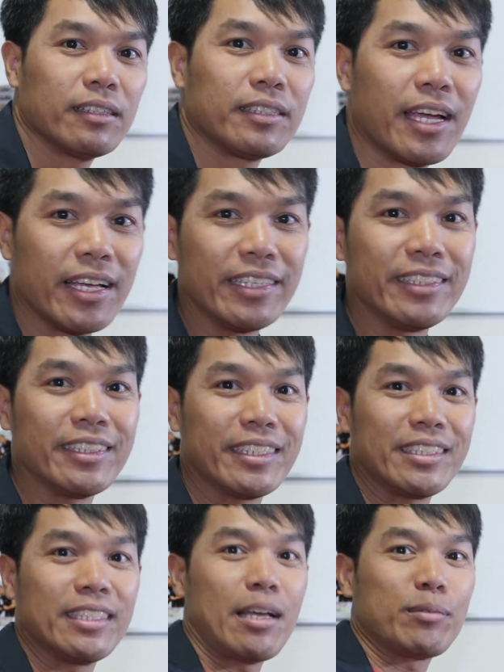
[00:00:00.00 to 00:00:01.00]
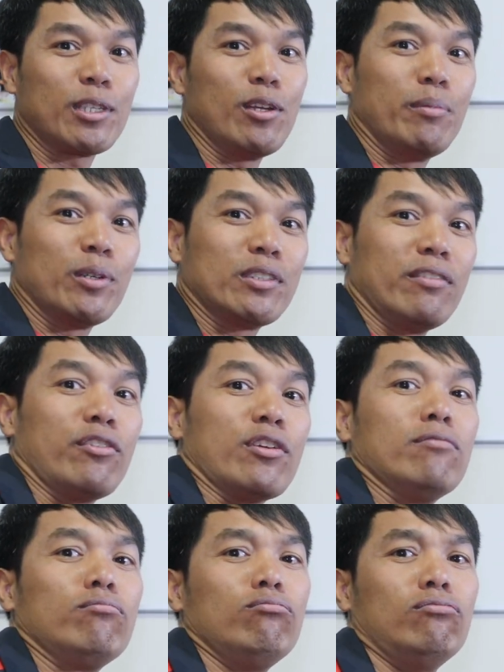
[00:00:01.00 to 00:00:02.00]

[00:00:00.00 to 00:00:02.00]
Yeah, you guys see that? I'm slow motion it for you.